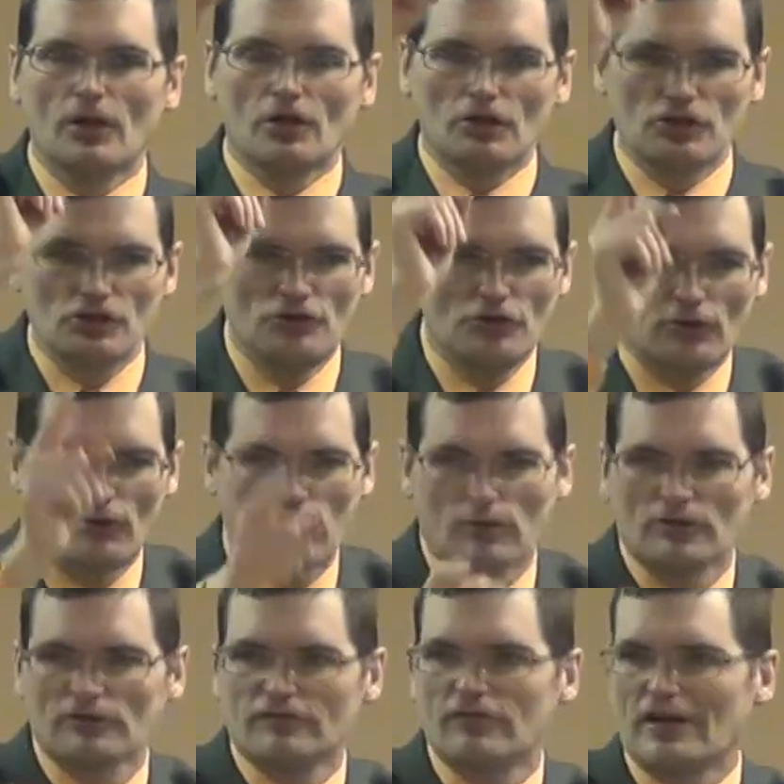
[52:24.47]
You're
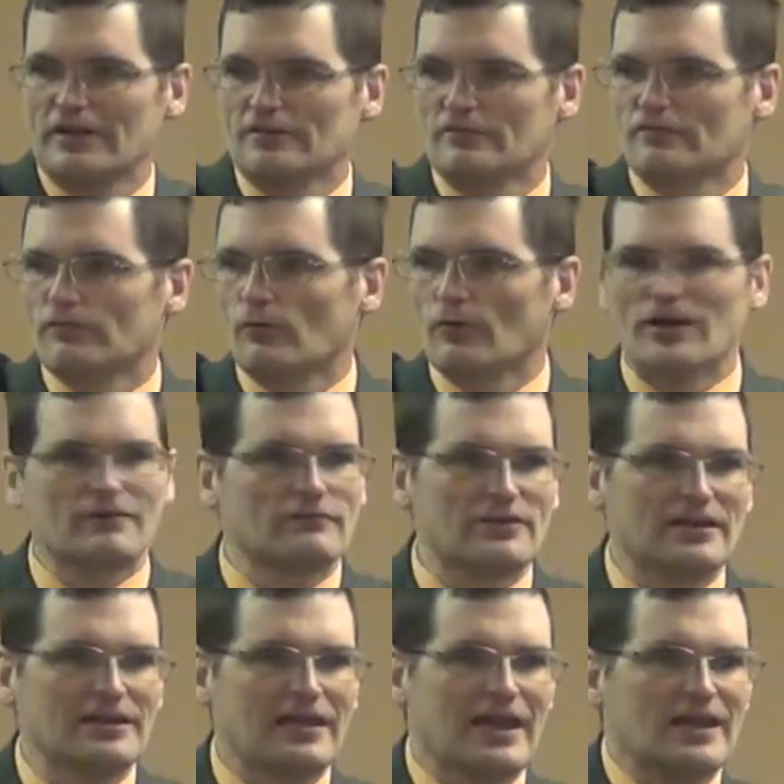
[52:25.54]
worth fighting for, every
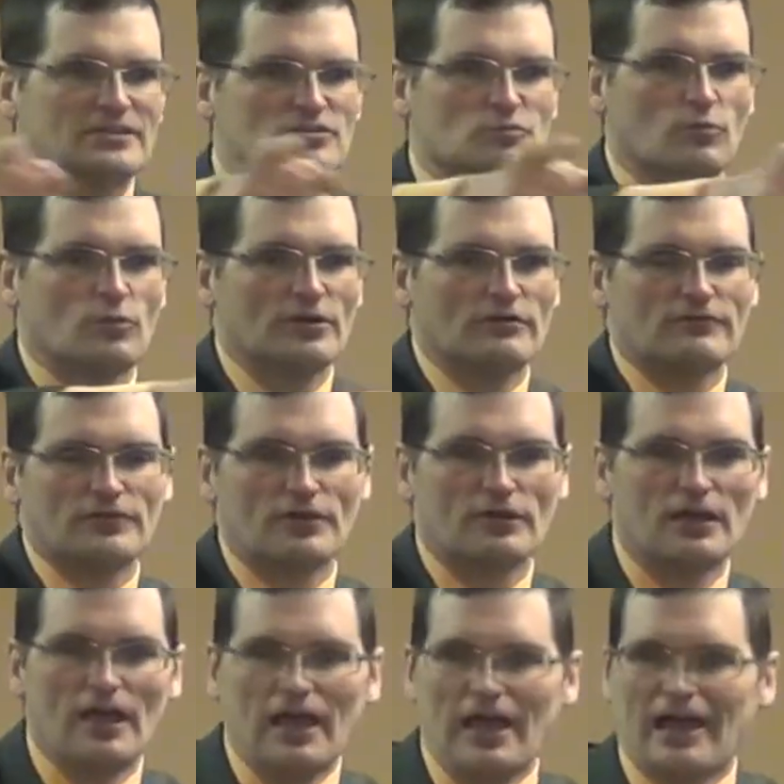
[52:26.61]
last one of you.
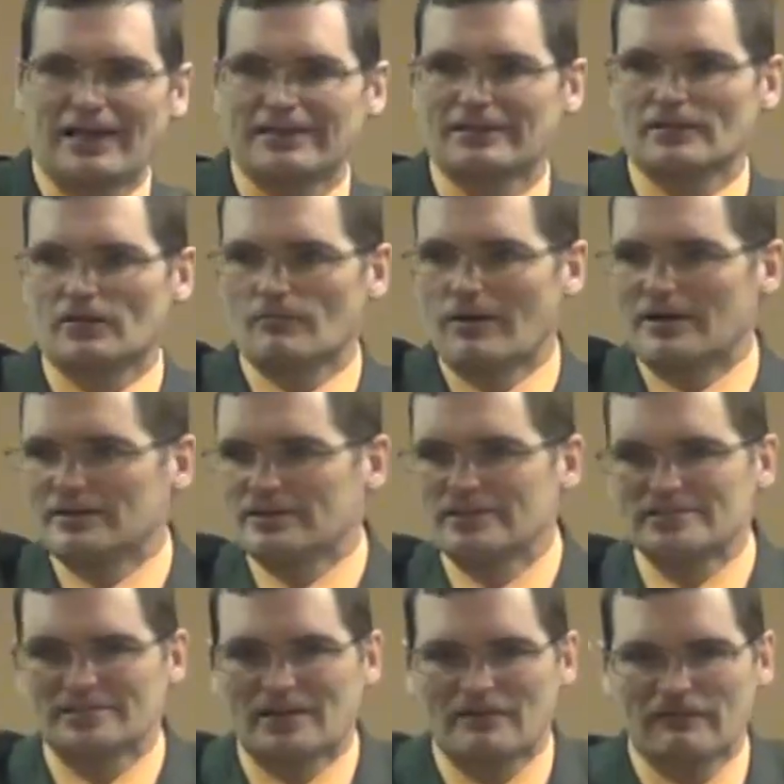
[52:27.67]
I get on my
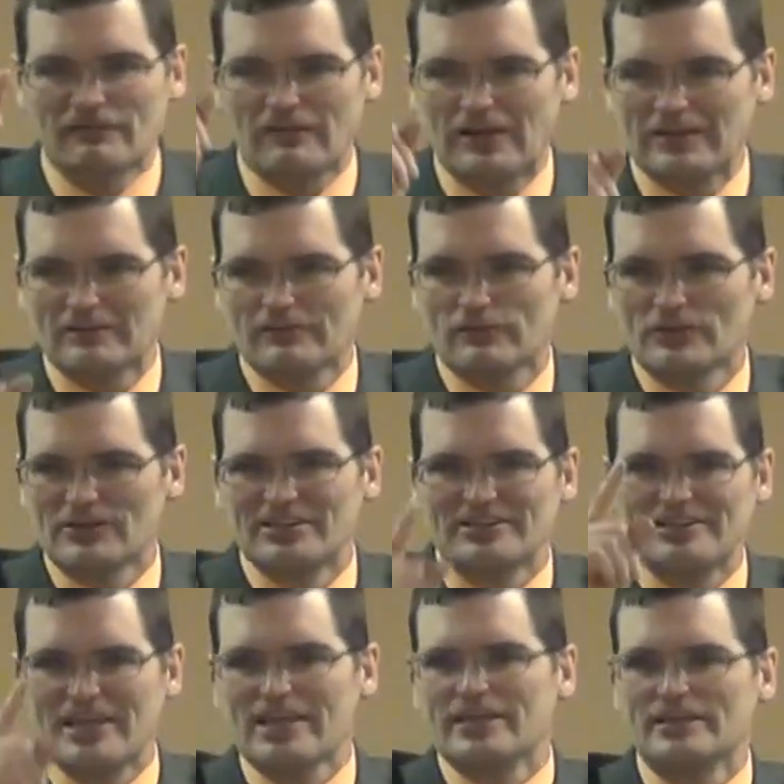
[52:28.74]
knees and I fight for you day